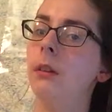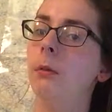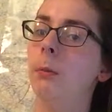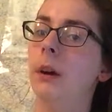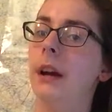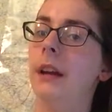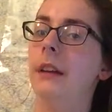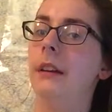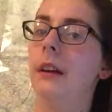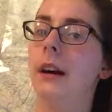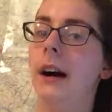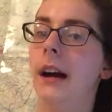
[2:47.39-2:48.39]

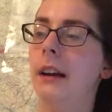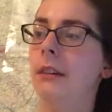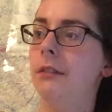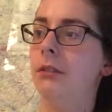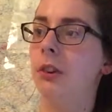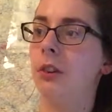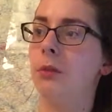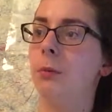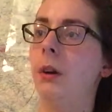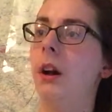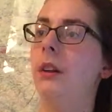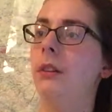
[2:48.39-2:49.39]
when I've just
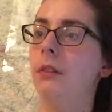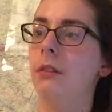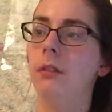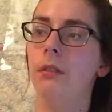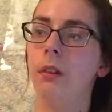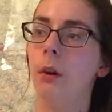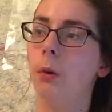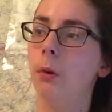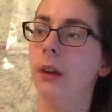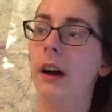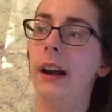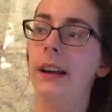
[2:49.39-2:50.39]
run a
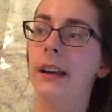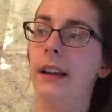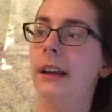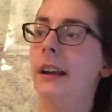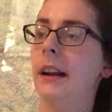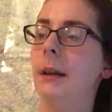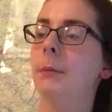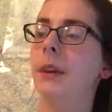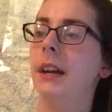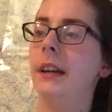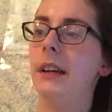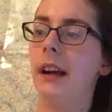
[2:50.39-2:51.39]
whole lot and I'm
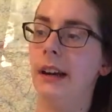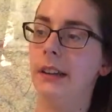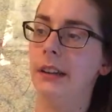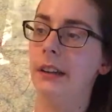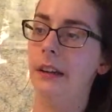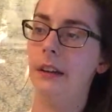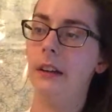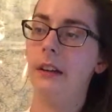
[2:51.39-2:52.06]
like kind of